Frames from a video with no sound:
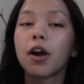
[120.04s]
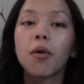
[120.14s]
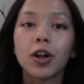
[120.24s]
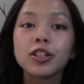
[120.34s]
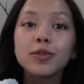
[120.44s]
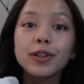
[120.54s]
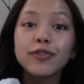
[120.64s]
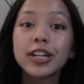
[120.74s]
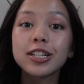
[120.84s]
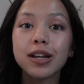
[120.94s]
I want it to be
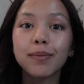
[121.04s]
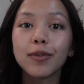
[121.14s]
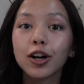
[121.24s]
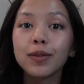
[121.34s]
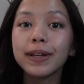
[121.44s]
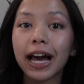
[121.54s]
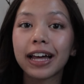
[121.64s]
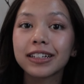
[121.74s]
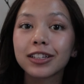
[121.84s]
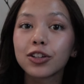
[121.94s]
finished. I'm not going to be
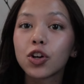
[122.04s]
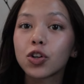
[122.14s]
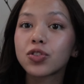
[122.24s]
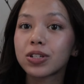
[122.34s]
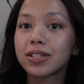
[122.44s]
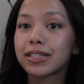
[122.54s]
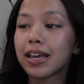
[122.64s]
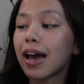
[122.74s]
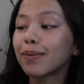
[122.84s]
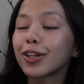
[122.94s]
adding the nose just
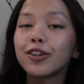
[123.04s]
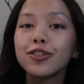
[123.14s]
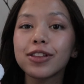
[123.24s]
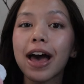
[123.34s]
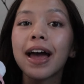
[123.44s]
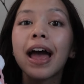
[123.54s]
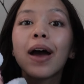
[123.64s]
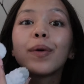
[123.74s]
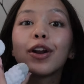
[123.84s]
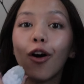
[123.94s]
yet. I'm going to do that
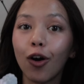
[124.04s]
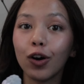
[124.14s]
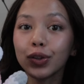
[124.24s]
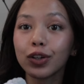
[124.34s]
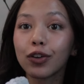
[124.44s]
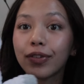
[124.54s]
when all 3 are